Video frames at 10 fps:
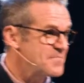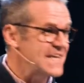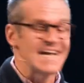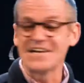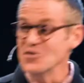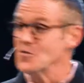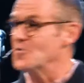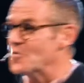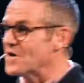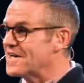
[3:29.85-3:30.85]
And I
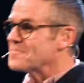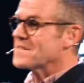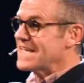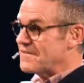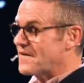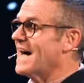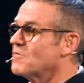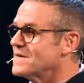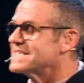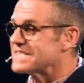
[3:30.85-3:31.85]
knew if I
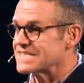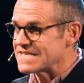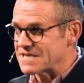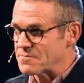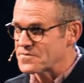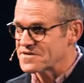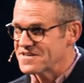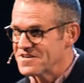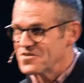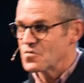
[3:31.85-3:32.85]
went to sleep,
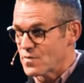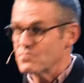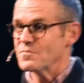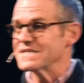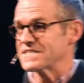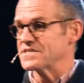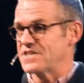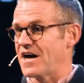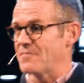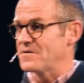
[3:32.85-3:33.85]
we would miss the stop.